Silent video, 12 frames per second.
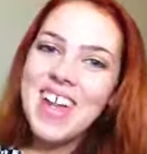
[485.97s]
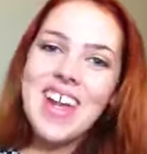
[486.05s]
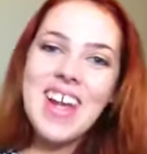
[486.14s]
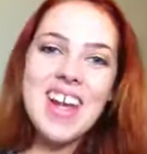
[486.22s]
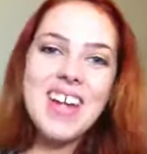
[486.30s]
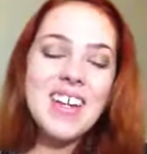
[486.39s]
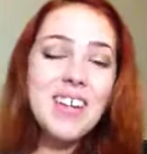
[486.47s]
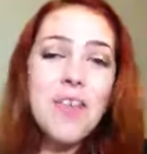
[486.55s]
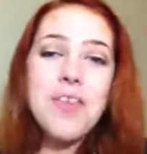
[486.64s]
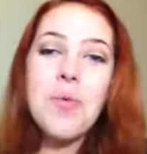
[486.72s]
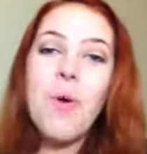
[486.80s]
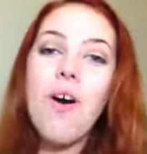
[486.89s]
And I
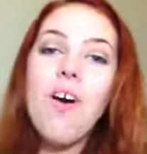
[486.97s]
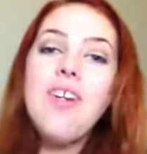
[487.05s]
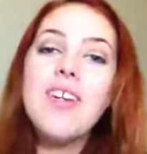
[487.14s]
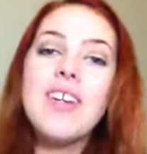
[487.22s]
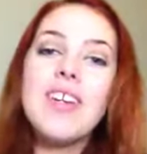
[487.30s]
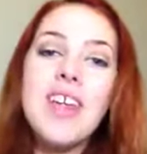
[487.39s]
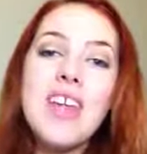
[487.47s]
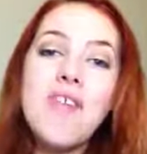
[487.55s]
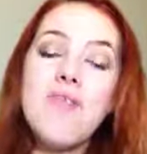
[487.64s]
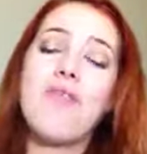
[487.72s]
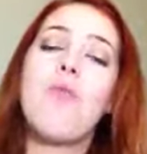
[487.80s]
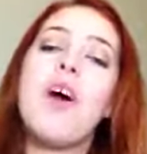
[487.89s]
love you all, and thank you
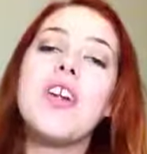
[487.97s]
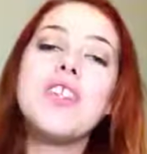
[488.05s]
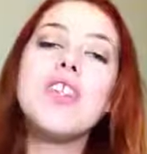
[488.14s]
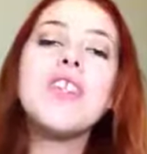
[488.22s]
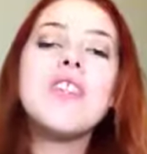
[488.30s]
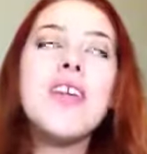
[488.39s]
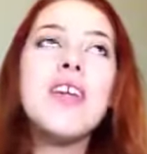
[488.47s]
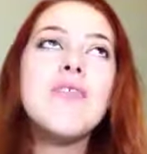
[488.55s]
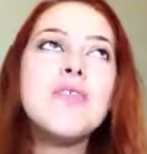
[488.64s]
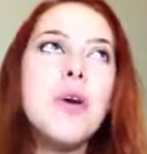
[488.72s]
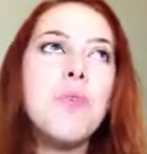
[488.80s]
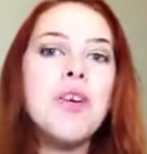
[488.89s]
for watching. Thank
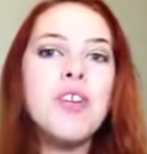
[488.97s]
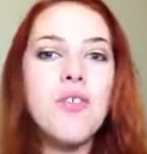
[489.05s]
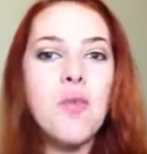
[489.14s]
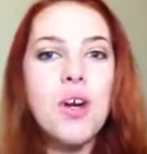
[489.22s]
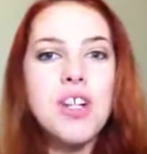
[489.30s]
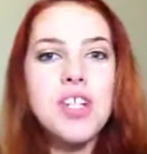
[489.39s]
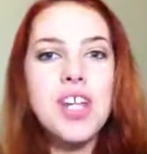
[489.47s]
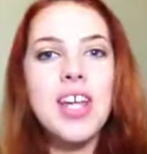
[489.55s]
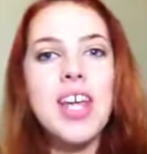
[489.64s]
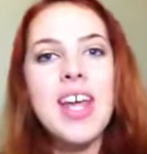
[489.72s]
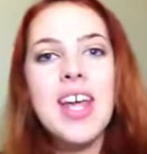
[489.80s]
you so much for watching.